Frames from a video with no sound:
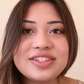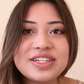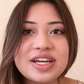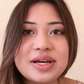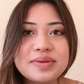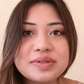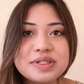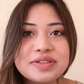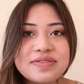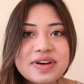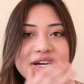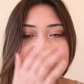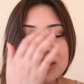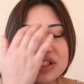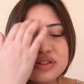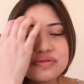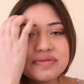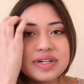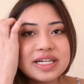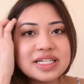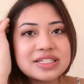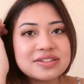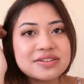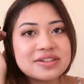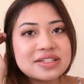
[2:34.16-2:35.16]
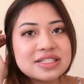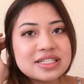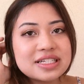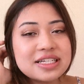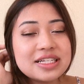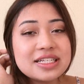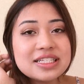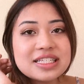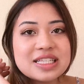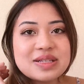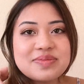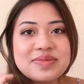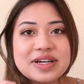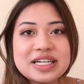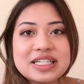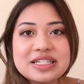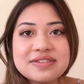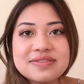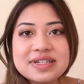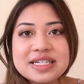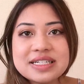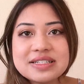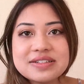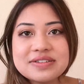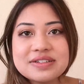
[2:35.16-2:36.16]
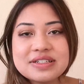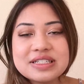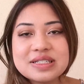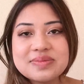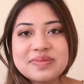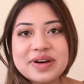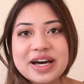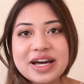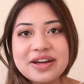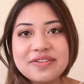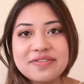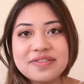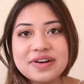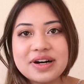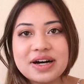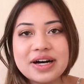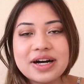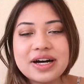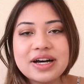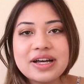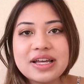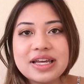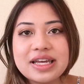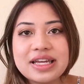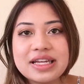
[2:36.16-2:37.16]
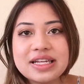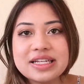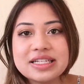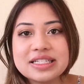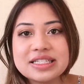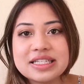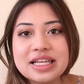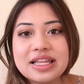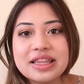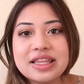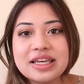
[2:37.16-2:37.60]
terms of actual resources, the best resource by far is